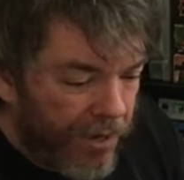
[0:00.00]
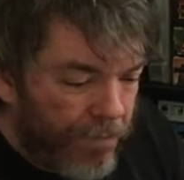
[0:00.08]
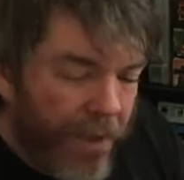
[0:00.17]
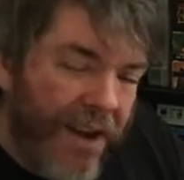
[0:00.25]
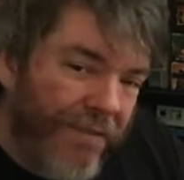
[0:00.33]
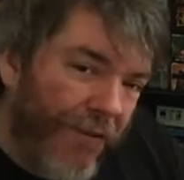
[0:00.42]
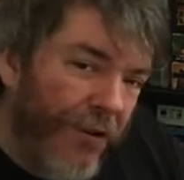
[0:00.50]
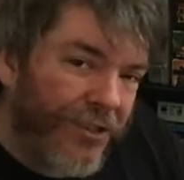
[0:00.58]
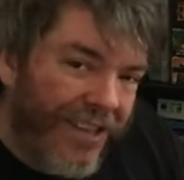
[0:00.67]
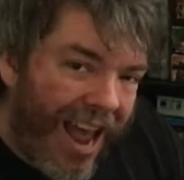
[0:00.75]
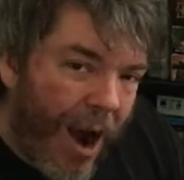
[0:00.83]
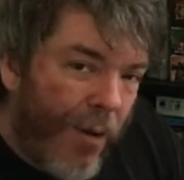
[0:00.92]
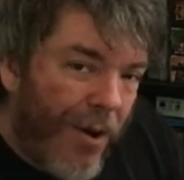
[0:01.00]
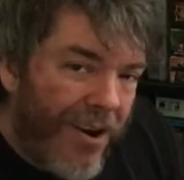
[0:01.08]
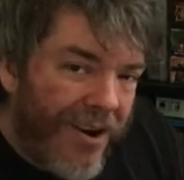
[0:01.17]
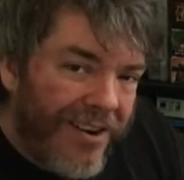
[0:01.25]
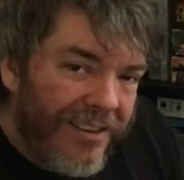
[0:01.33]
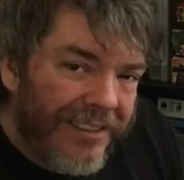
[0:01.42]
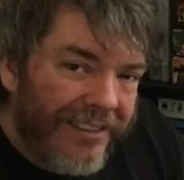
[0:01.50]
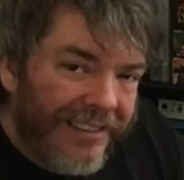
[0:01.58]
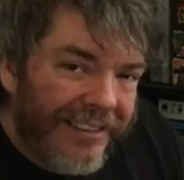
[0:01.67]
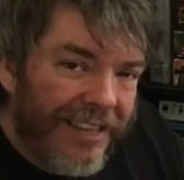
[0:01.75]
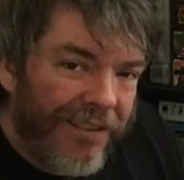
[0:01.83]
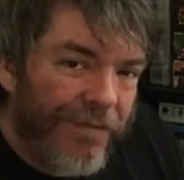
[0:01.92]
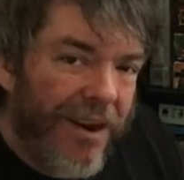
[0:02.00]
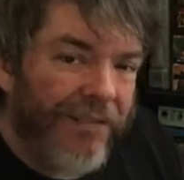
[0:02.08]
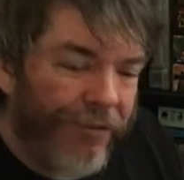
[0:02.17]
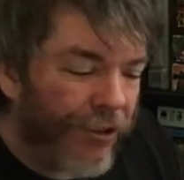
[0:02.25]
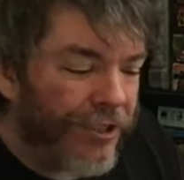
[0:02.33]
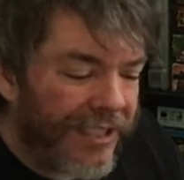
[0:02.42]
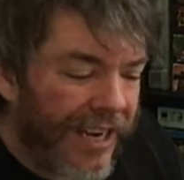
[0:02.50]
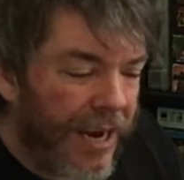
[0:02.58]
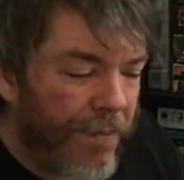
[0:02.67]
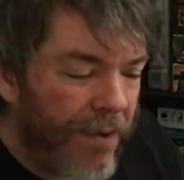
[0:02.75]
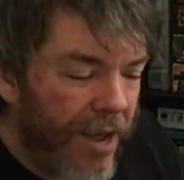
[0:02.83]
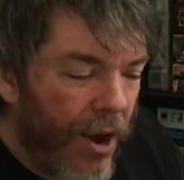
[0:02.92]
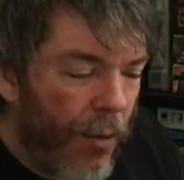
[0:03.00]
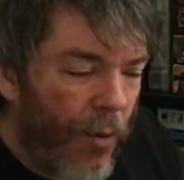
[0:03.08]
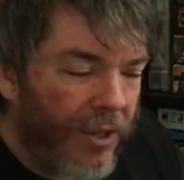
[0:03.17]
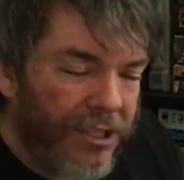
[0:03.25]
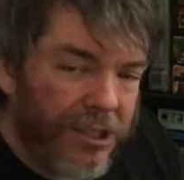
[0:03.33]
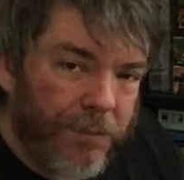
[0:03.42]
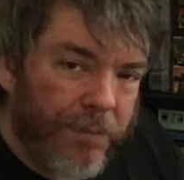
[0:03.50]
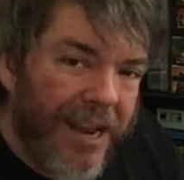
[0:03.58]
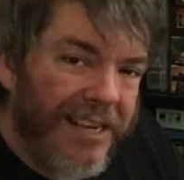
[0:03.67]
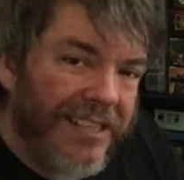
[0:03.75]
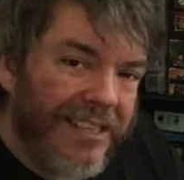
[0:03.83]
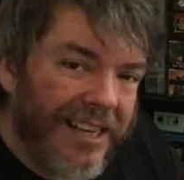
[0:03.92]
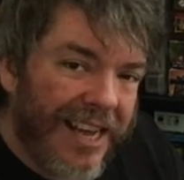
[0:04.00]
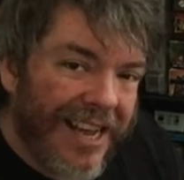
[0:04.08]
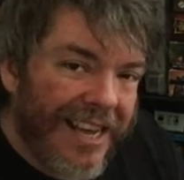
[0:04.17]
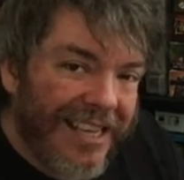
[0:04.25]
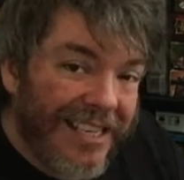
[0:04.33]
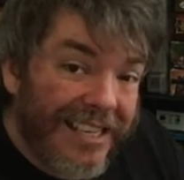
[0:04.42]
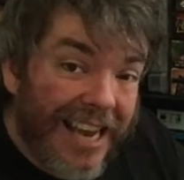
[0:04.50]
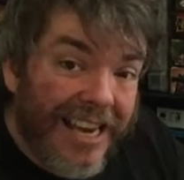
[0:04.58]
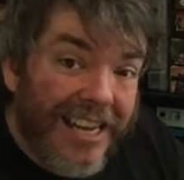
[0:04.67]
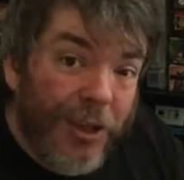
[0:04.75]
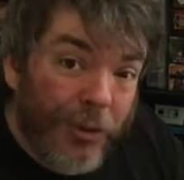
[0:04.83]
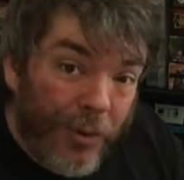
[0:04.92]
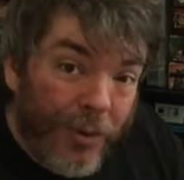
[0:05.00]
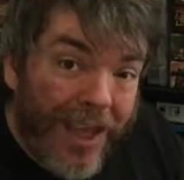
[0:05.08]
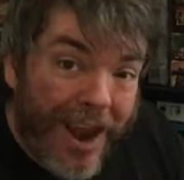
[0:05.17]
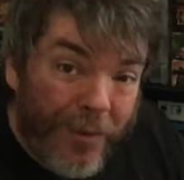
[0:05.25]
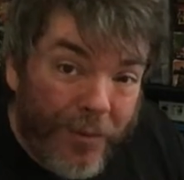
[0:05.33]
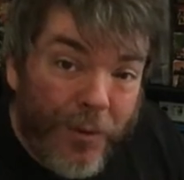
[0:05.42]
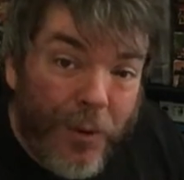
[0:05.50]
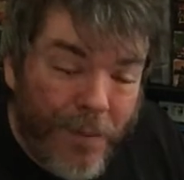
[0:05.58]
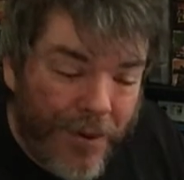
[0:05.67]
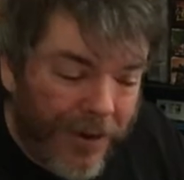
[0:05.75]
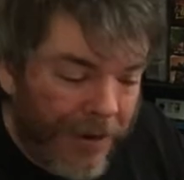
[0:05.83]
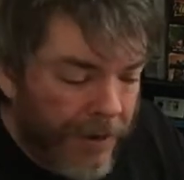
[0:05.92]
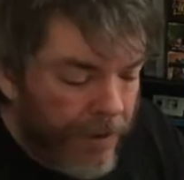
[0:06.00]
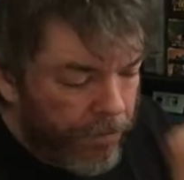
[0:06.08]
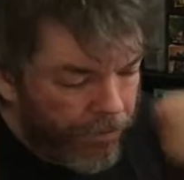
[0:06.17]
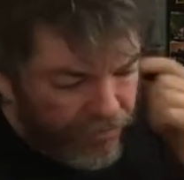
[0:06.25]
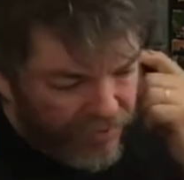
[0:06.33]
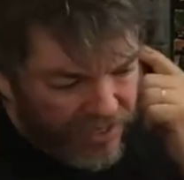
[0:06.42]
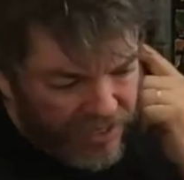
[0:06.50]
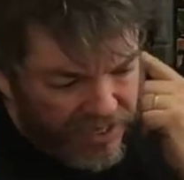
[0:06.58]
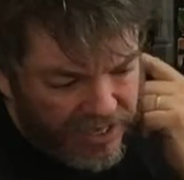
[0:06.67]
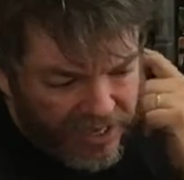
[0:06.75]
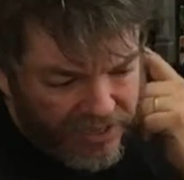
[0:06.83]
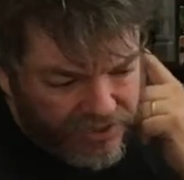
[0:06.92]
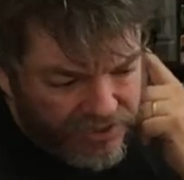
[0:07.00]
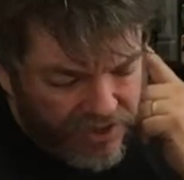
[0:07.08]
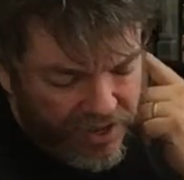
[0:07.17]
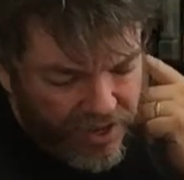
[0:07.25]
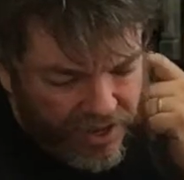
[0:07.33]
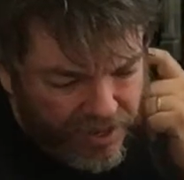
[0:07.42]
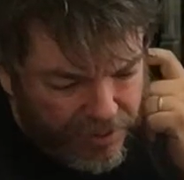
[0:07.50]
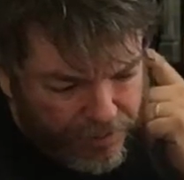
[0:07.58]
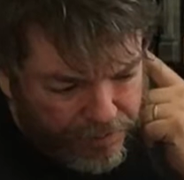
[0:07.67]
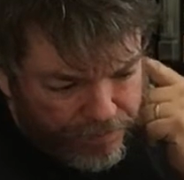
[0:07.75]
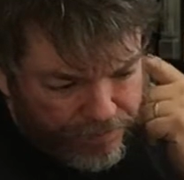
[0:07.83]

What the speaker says: my first hour of my first game was spent getting through that rulebook. It's I